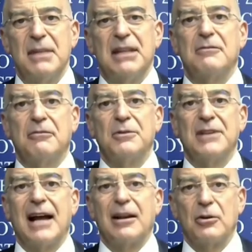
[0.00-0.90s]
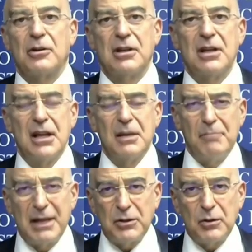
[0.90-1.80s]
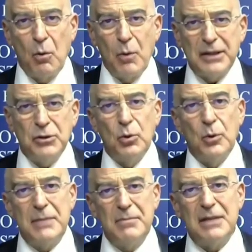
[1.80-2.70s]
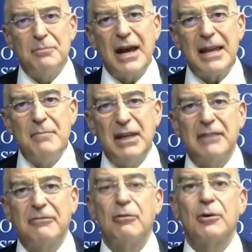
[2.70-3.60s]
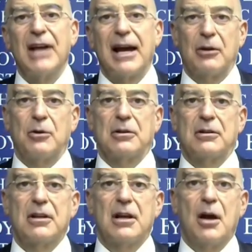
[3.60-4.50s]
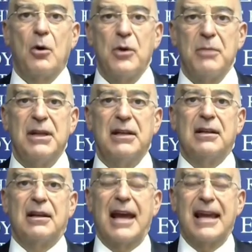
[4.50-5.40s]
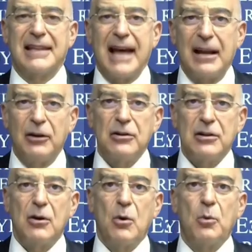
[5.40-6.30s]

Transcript: in a meaningful dialogue. But what do we mean by a meaningful dialogue? We mean a dialogue